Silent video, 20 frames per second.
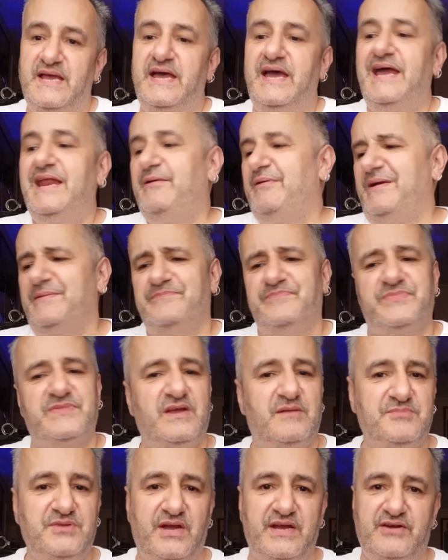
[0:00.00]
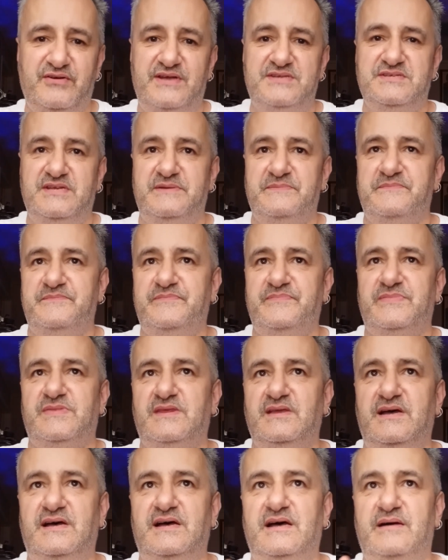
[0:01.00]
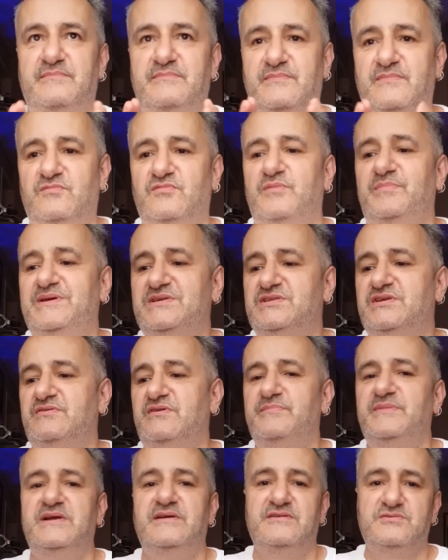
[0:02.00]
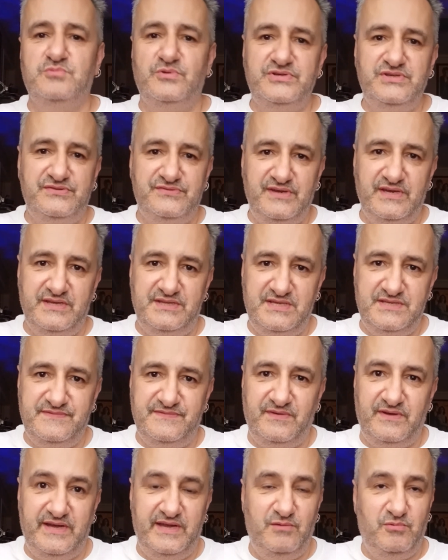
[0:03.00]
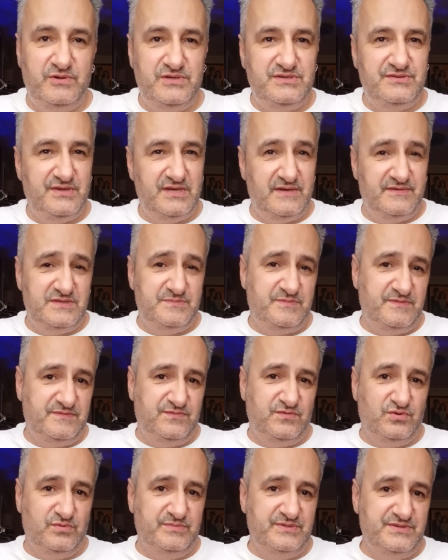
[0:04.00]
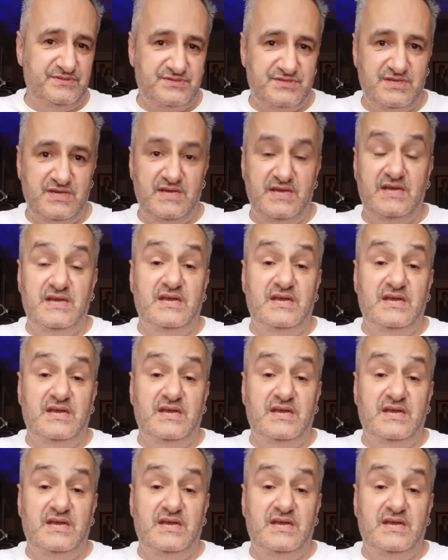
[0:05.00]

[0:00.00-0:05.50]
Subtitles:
Anyway, I'm digressing. ROBEISY Ramirez, what do you think of this fight? What do you think of his performance?